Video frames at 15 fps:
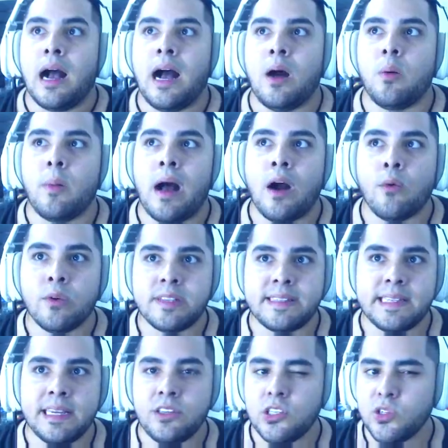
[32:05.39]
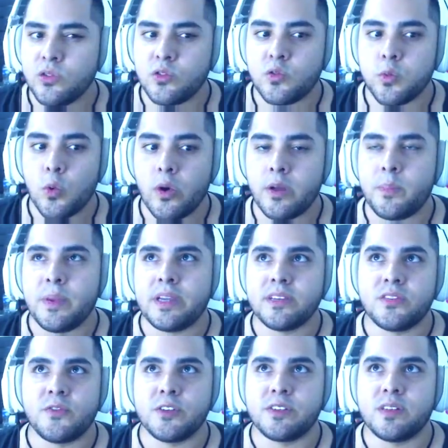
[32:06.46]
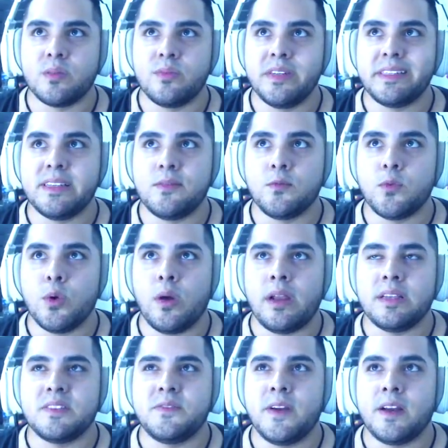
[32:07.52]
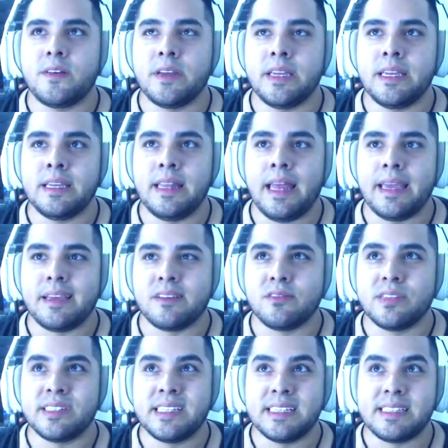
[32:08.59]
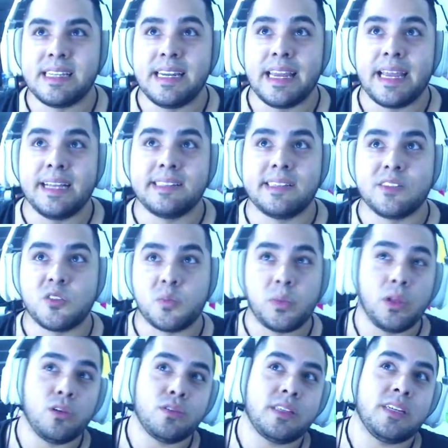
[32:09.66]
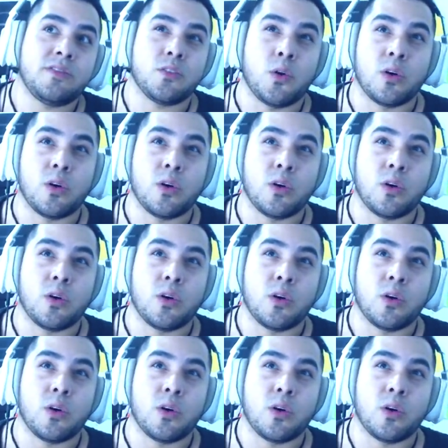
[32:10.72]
I would say use wood, because for some reason wood is very like resistant against explosives,